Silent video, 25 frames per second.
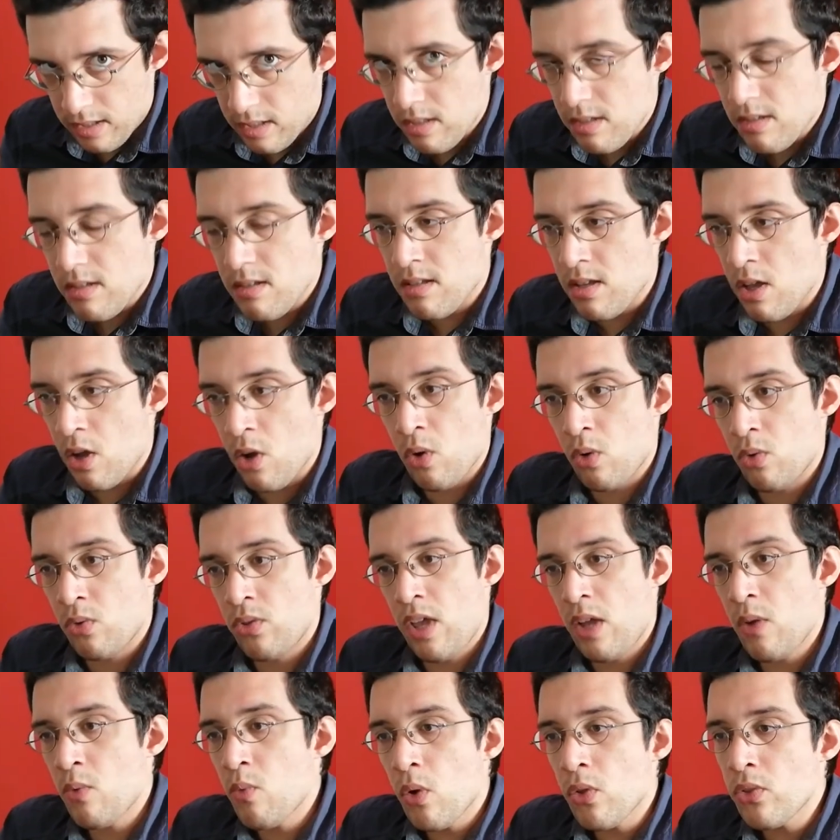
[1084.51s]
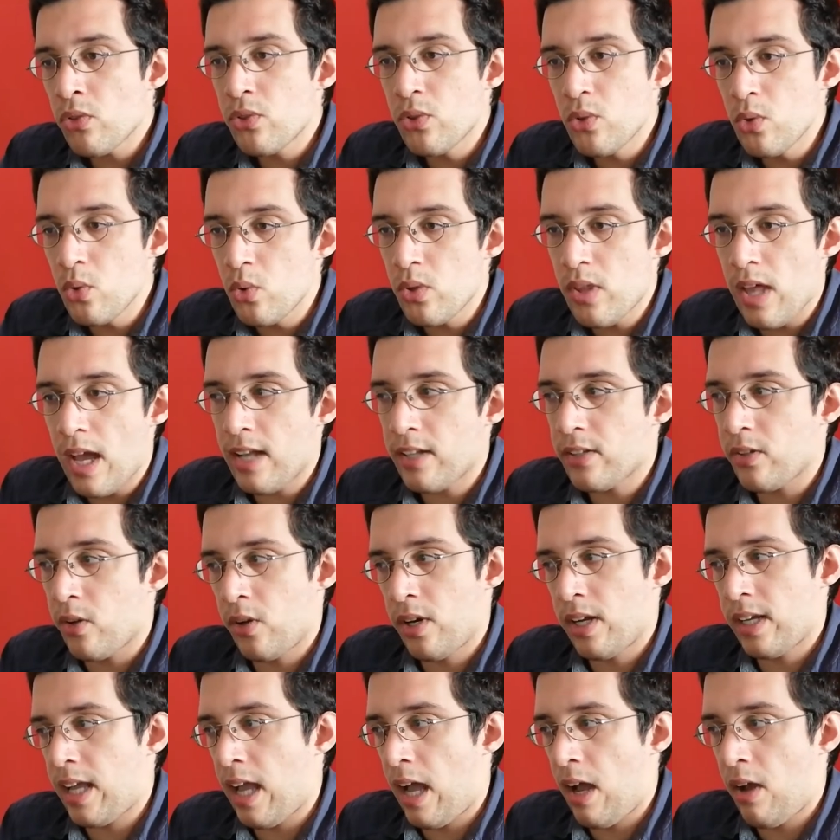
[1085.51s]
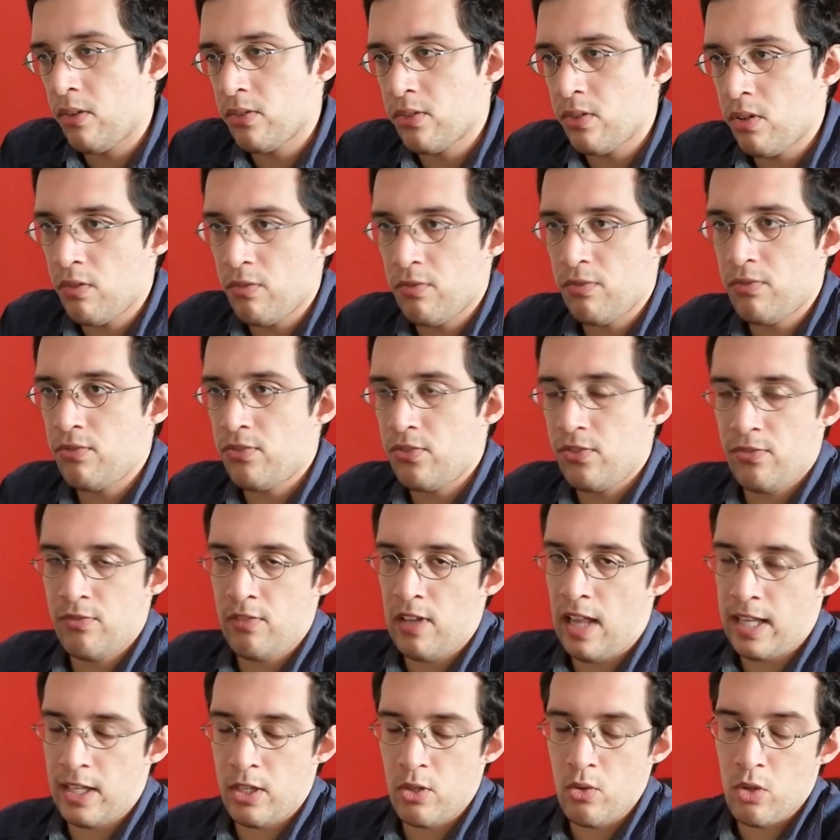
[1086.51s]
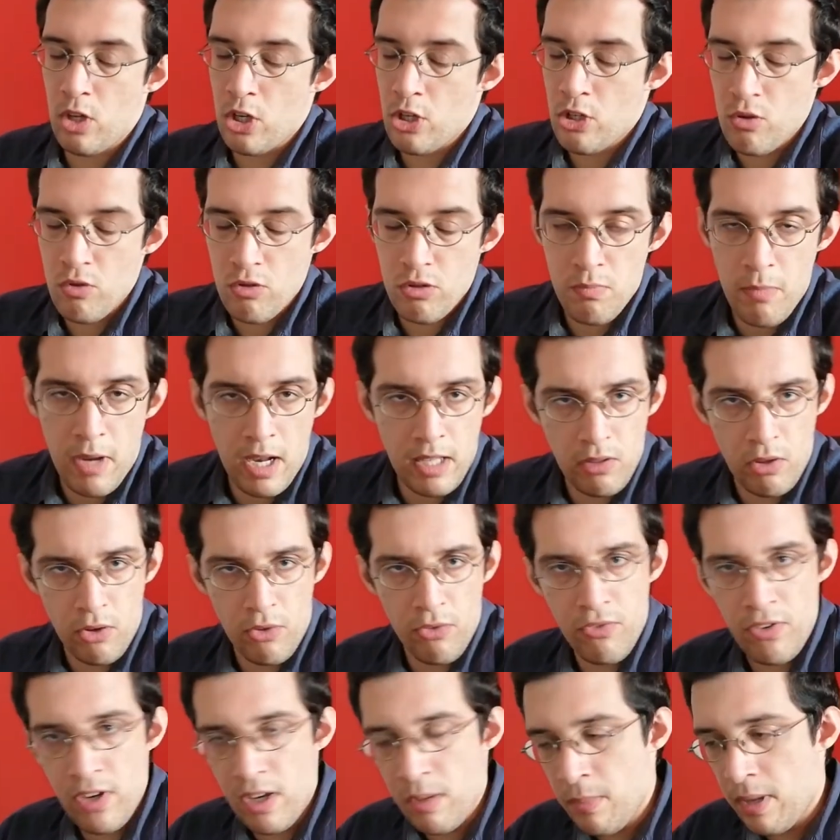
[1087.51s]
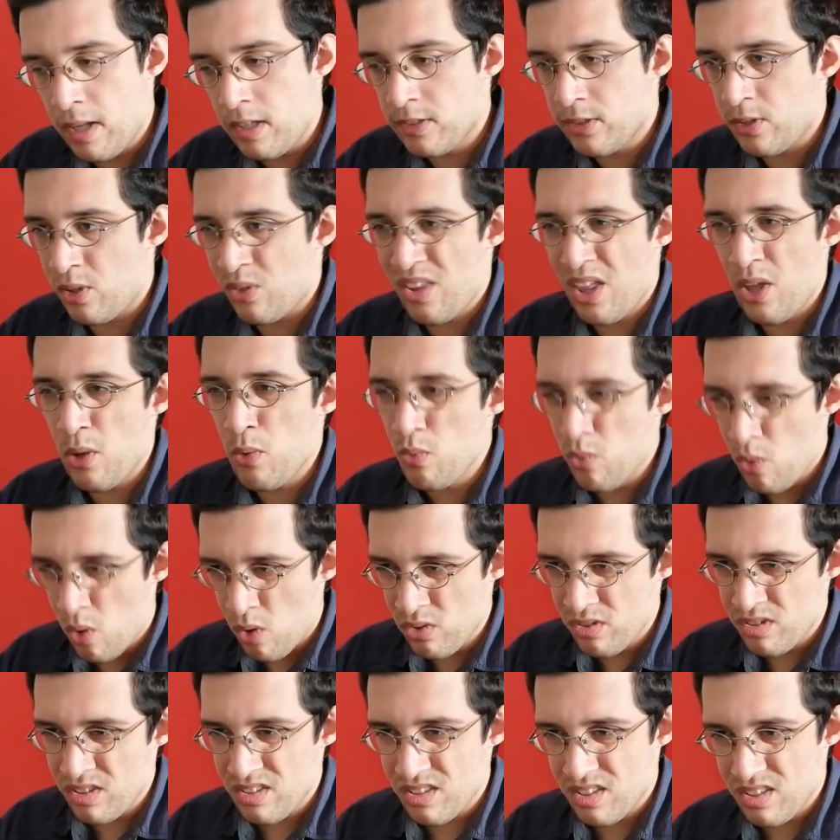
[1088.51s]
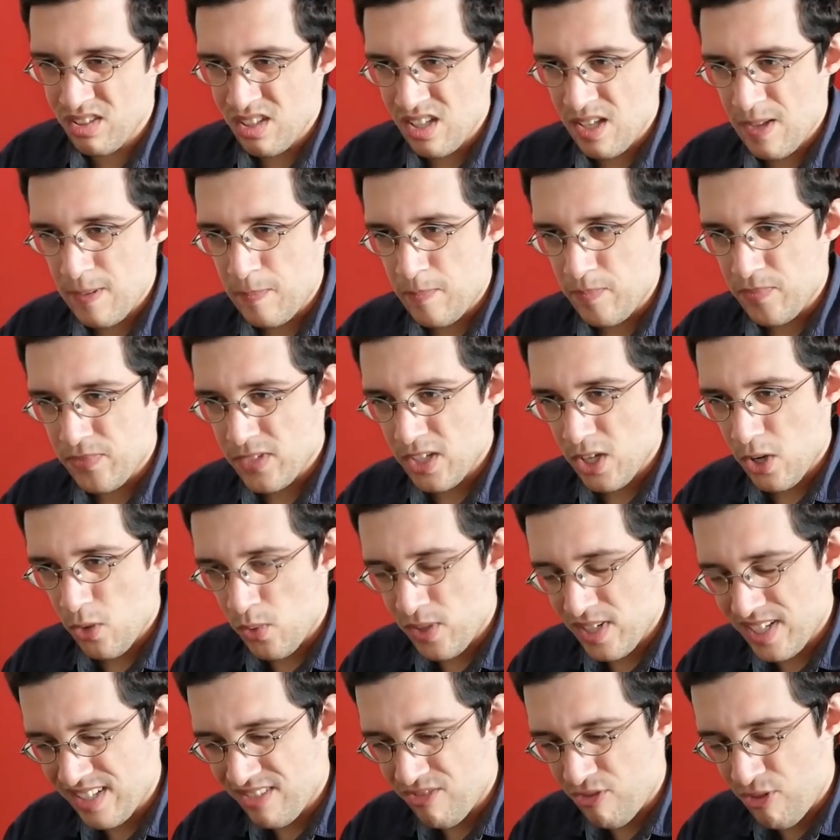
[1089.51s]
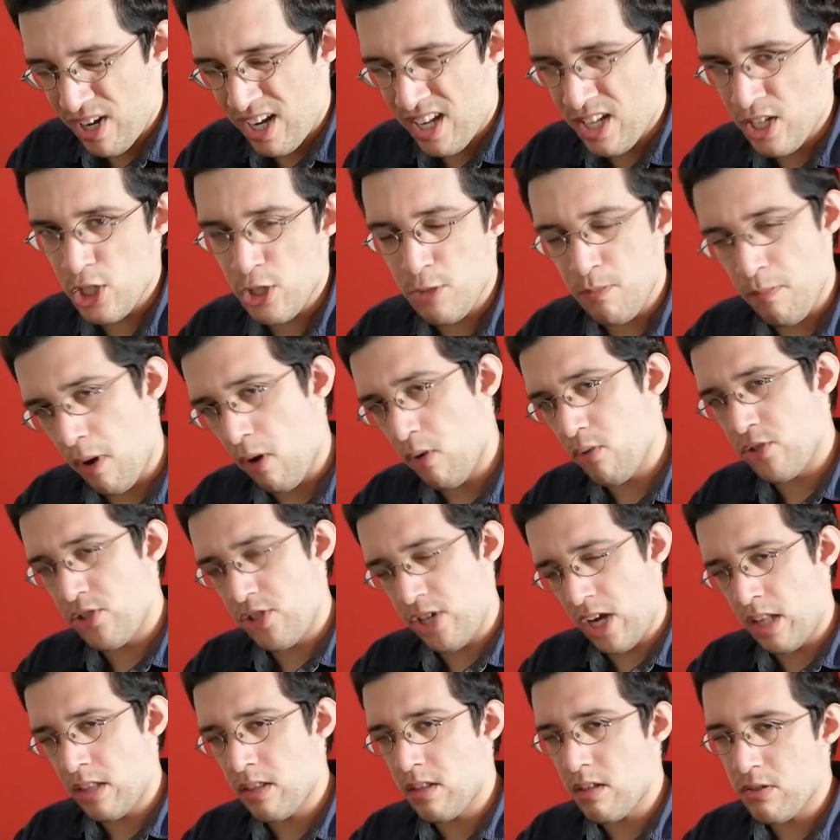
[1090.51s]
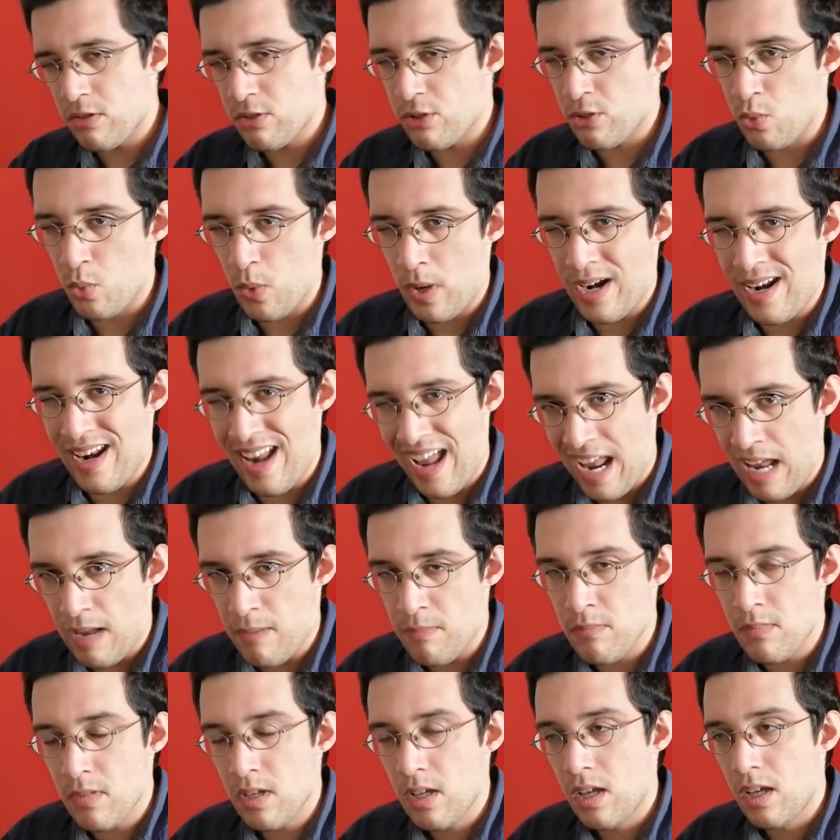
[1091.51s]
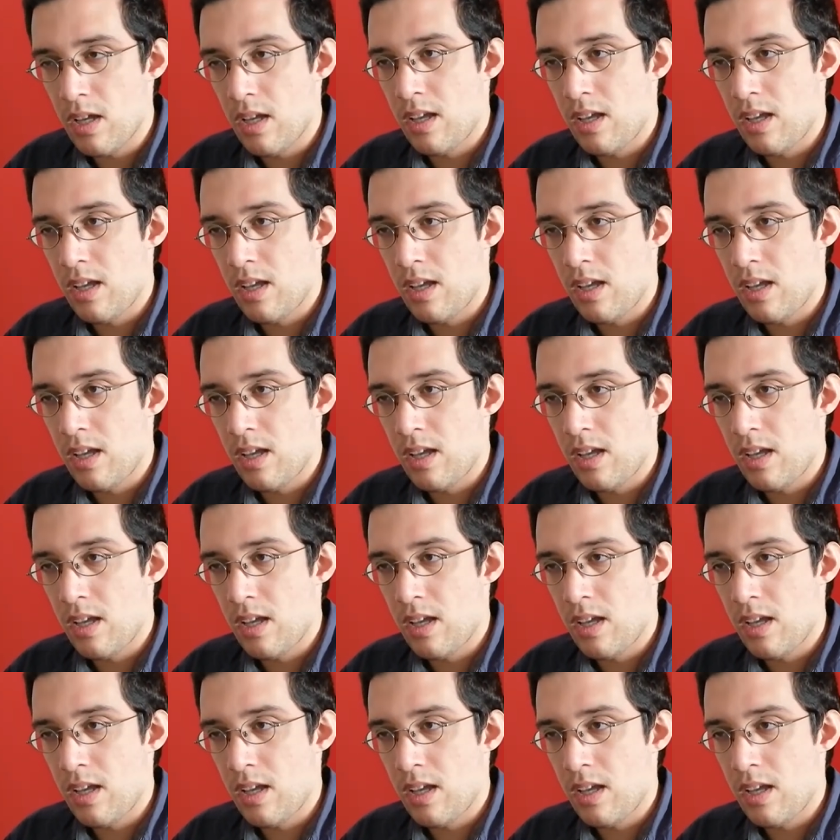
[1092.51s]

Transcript: So they won't do that on account of like you can choose male or female. So they won't restringe both genders to a name.